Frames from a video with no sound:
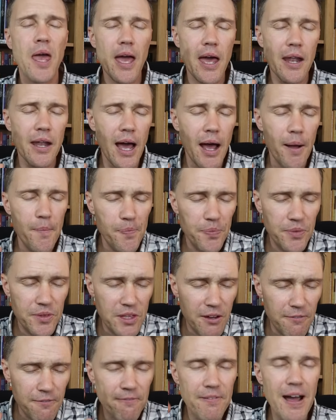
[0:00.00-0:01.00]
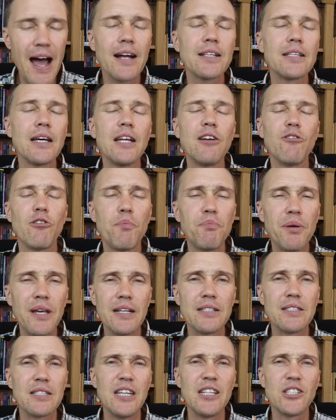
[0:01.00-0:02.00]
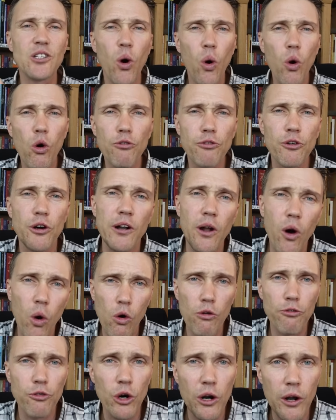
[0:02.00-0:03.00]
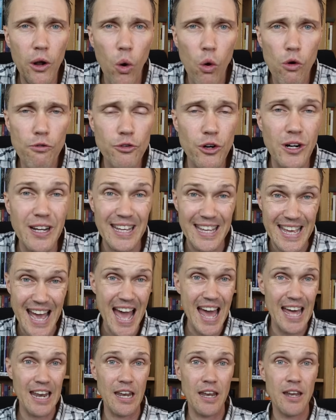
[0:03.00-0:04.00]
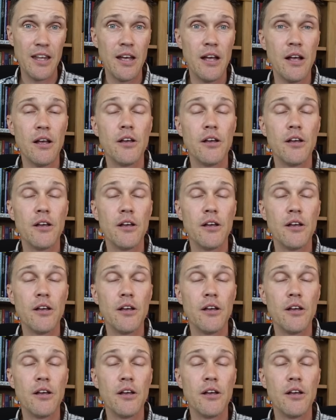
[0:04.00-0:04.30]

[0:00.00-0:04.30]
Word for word: And the fact that he repeats these over and over and over again